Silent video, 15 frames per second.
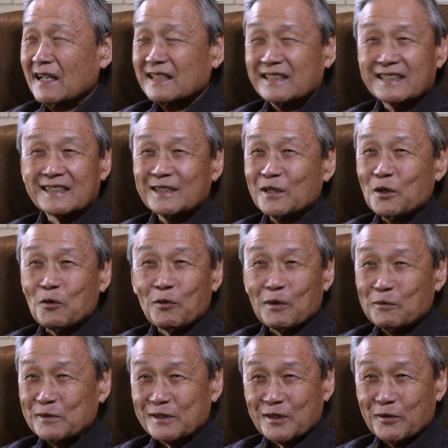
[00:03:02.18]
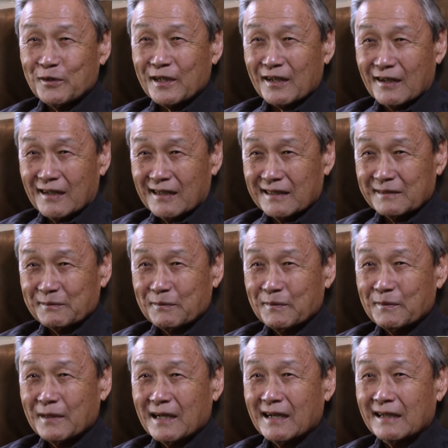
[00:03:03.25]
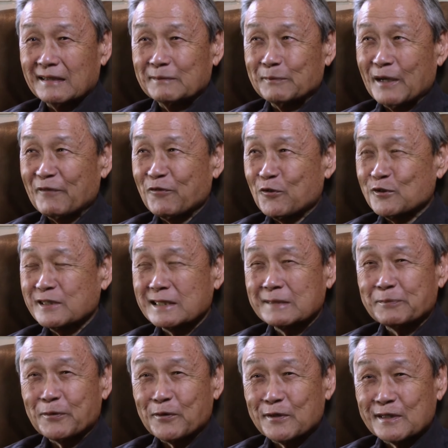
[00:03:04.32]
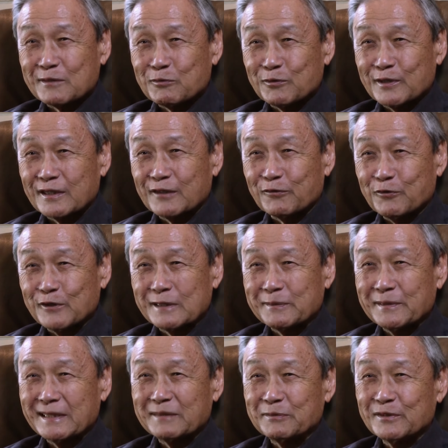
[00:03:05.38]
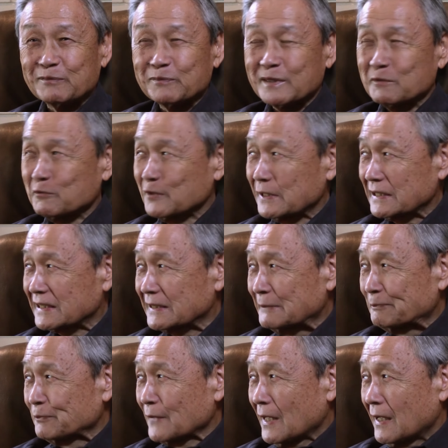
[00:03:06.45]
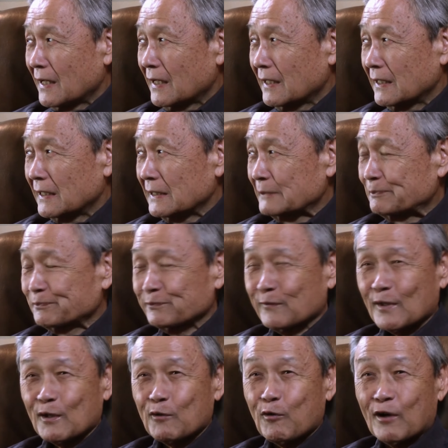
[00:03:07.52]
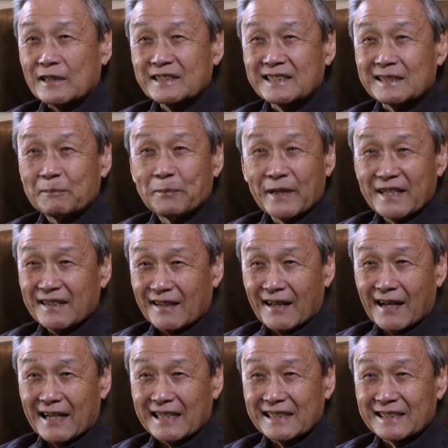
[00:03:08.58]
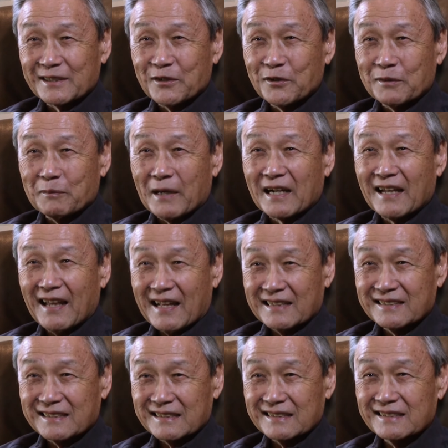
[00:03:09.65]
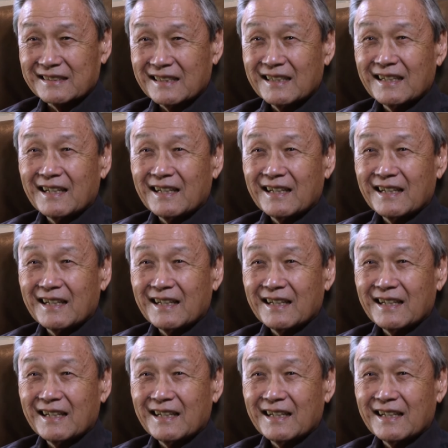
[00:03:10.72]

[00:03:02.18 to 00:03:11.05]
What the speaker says: didn't know what was going on. My first experience with the free speech movement was uh, crossing a picket line to go to my classes,